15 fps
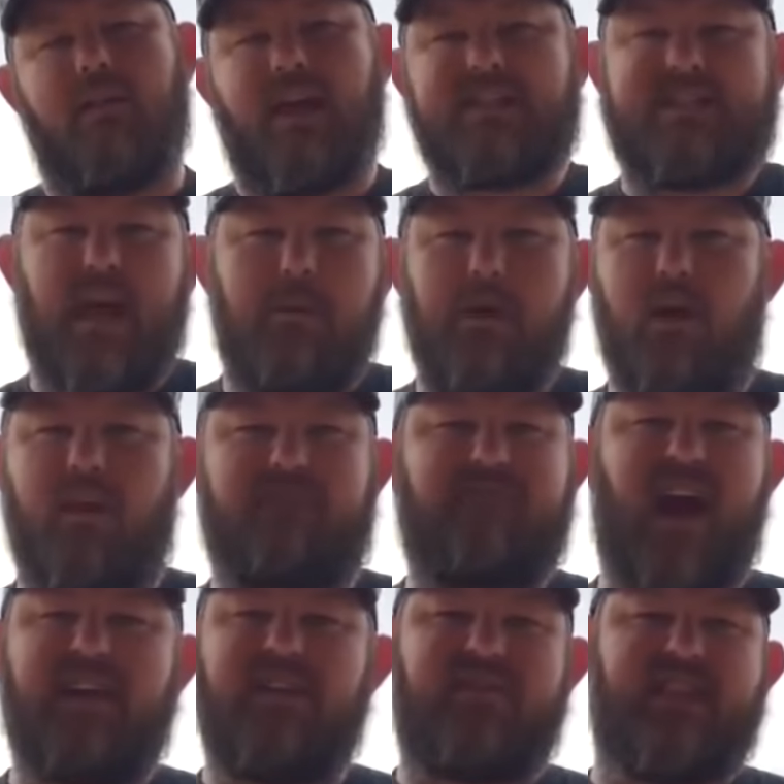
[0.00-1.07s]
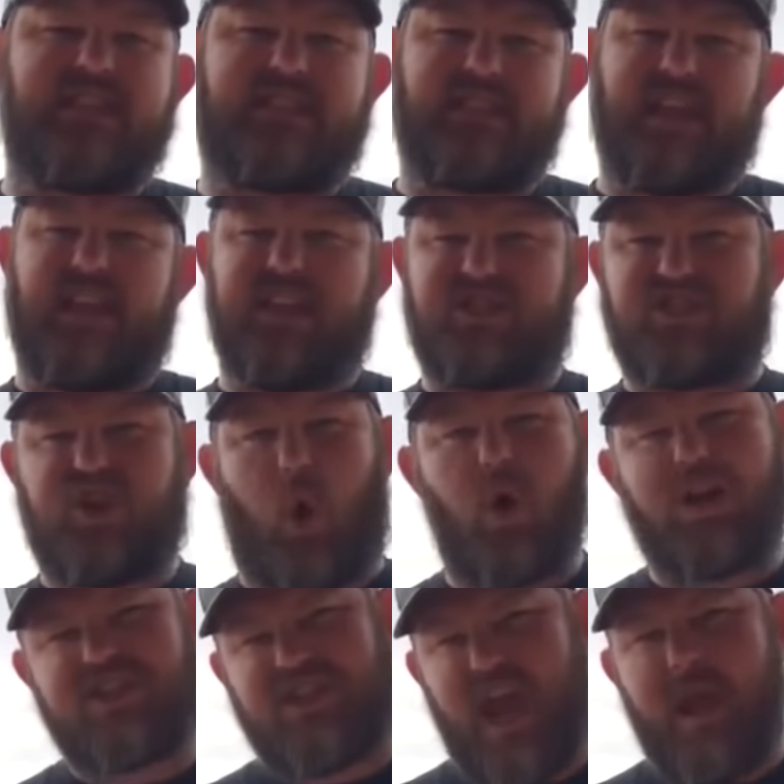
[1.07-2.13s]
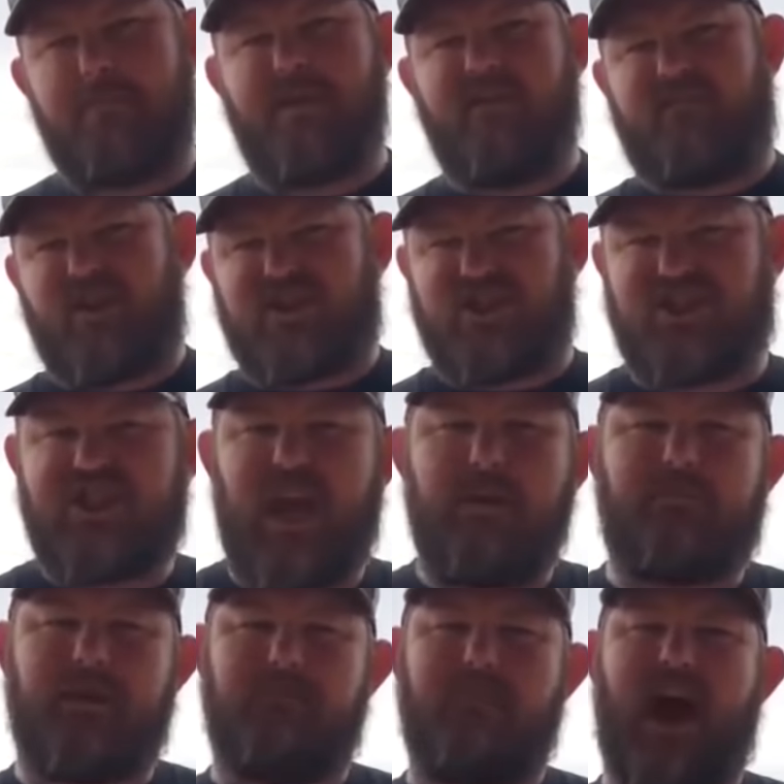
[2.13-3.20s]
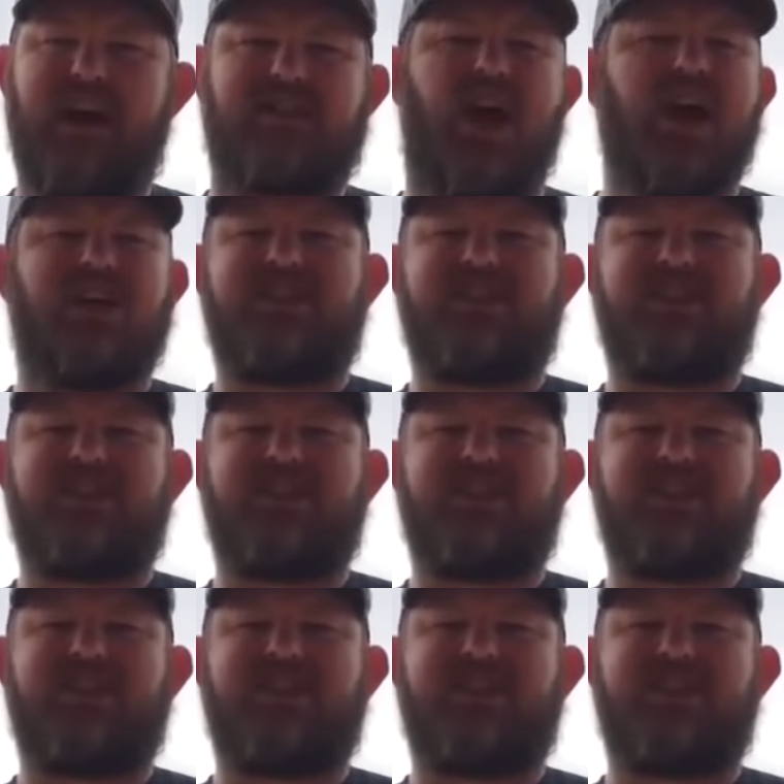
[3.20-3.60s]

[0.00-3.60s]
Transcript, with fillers: They sell me on the fact that this is a historic champion versus champion match,